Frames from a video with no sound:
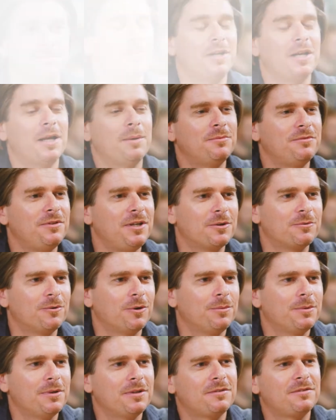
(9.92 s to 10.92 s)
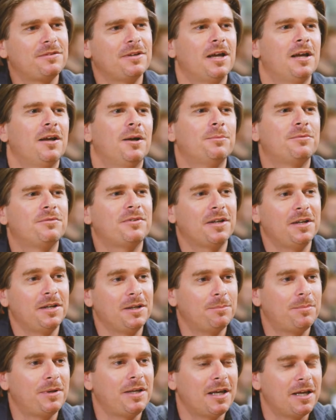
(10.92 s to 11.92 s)
My name's Nick Roberts. I'm
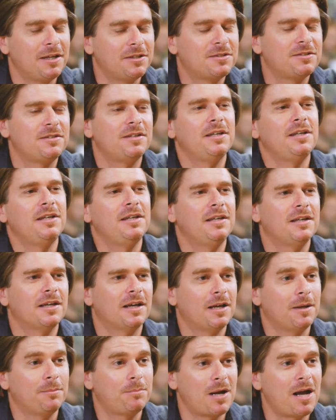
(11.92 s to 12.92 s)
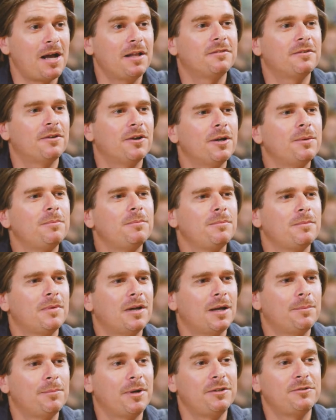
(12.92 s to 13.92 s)
studying a PhD part-time,
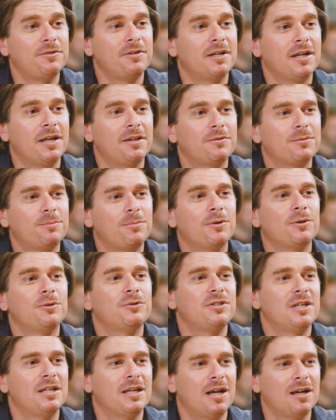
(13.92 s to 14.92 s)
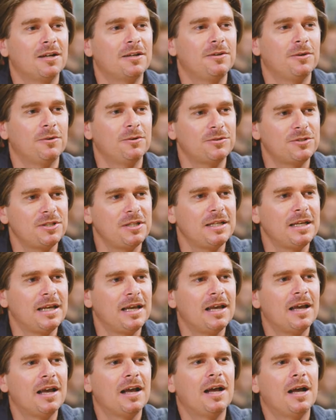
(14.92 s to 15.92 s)
majoring in anthropology and archaeology.
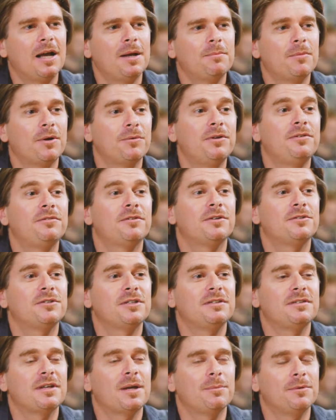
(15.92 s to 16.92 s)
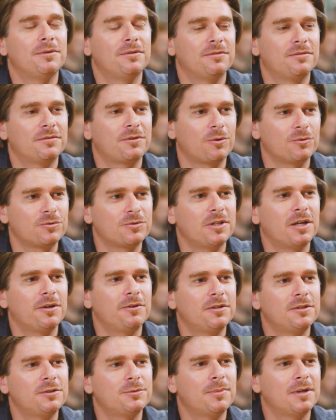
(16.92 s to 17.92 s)
My research examines cultural
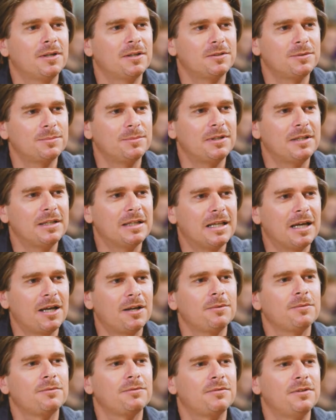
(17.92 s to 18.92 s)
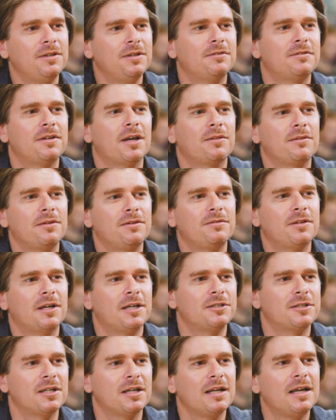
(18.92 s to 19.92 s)
heritage management in Laos, in Southeast
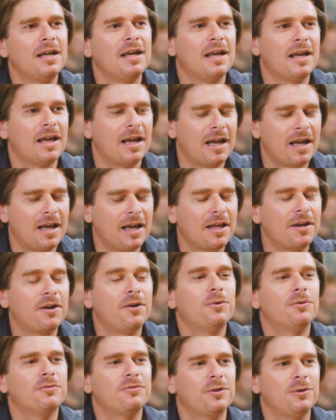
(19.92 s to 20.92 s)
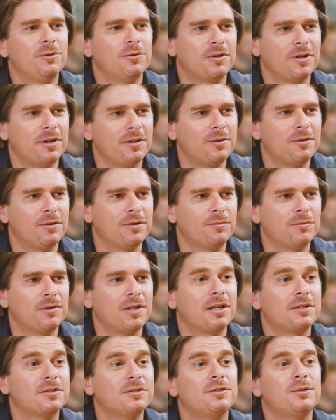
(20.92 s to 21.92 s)
Asia, and I also look at the
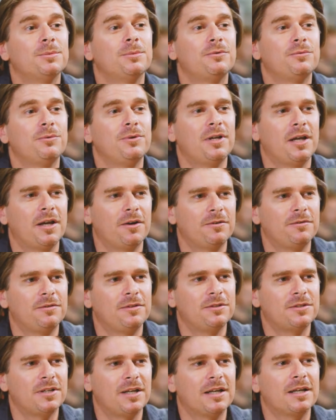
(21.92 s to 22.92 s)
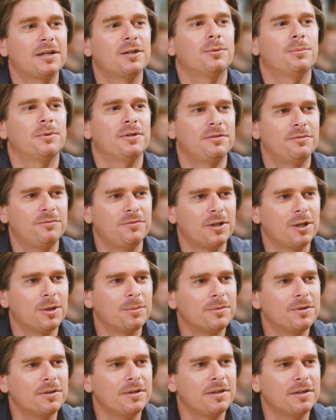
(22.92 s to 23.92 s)
relationship between heritage and economic
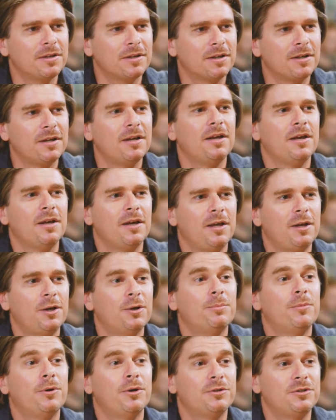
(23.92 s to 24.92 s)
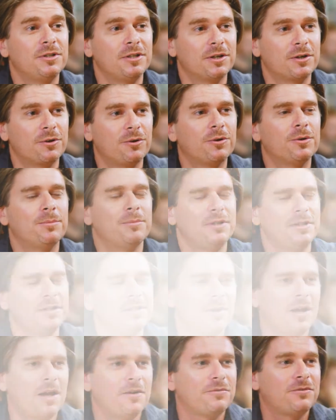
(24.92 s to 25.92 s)
development in an emerging economy.
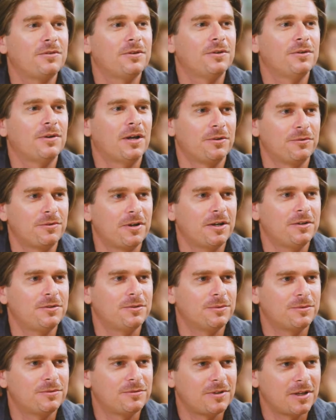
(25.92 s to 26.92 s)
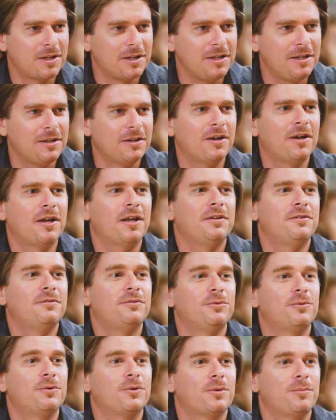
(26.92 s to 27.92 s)
After undergraduate study, I
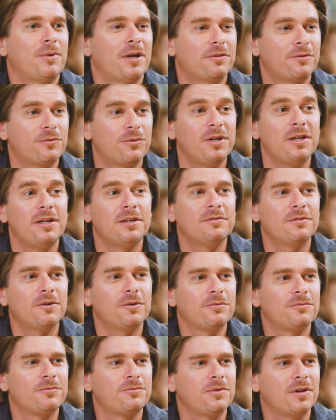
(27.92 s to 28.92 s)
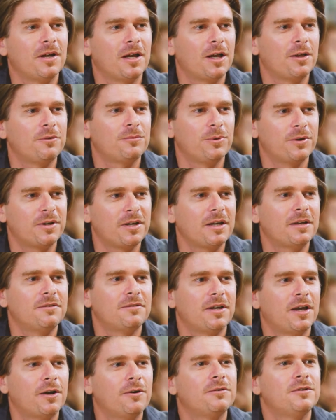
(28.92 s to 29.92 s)
took about 3 years off. I was working
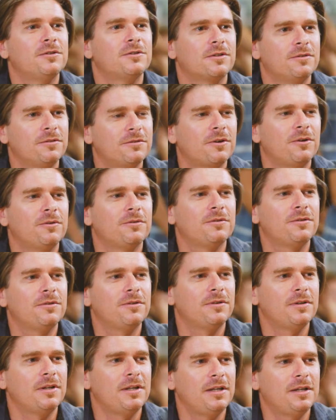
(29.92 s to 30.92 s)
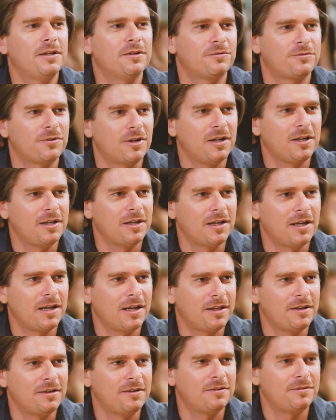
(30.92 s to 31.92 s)
as a heritage consultant in Australia
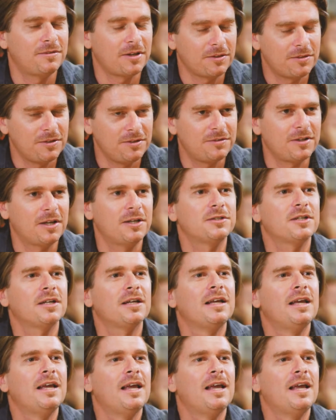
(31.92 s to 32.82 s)
and Southeast Asia.